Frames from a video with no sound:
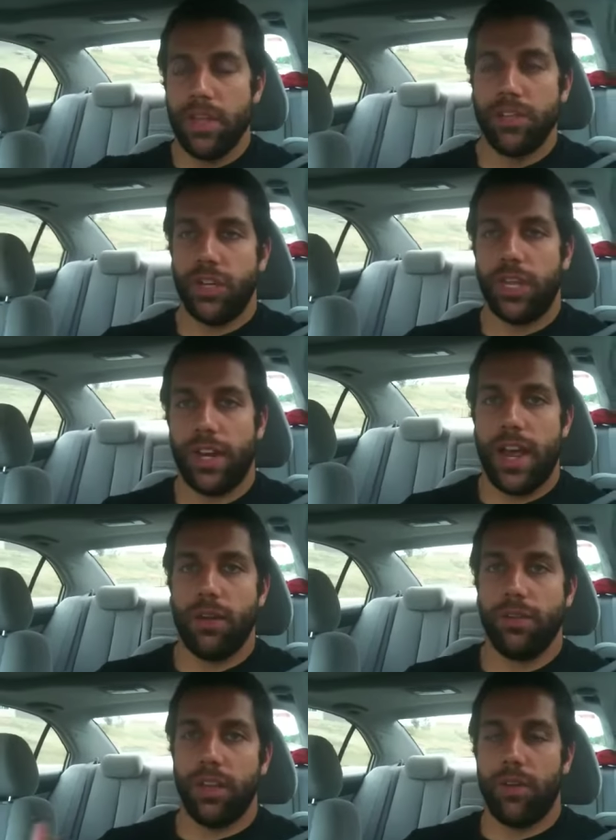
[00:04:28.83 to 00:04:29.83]
shake it
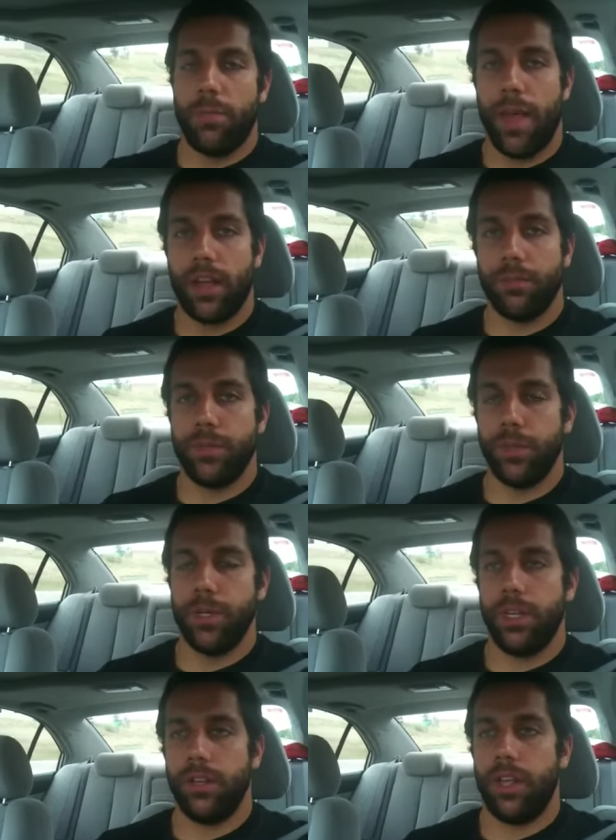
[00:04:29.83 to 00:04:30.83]
out, get right back up to
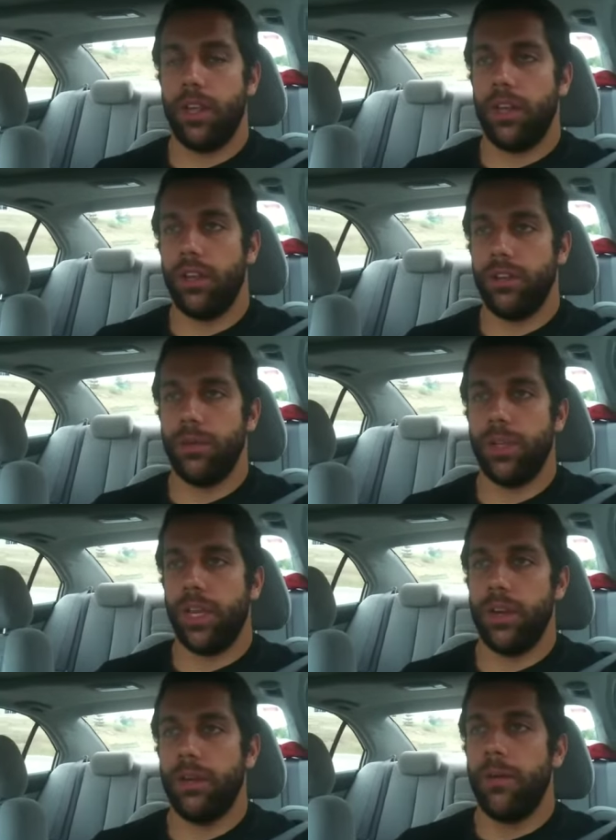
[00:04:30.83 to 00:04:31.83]
it and, and do it
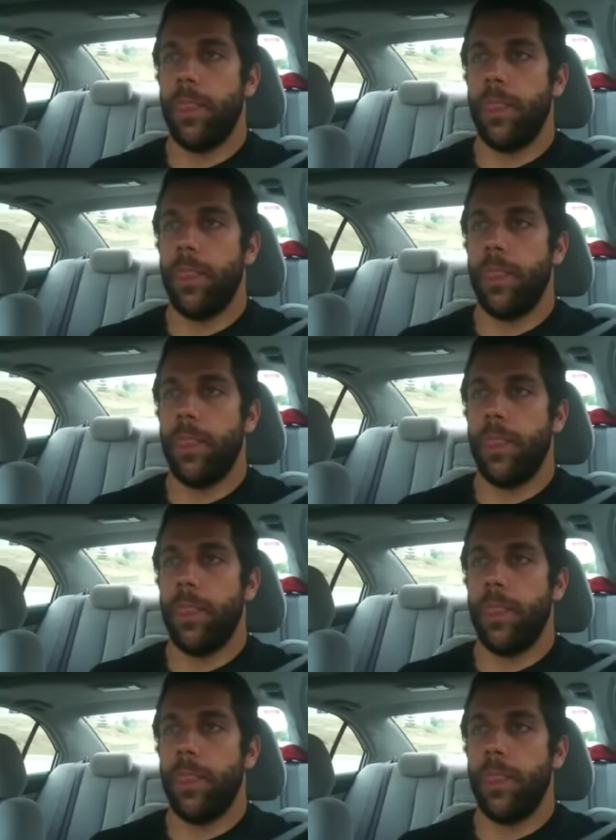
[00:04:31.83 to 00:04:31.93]
again.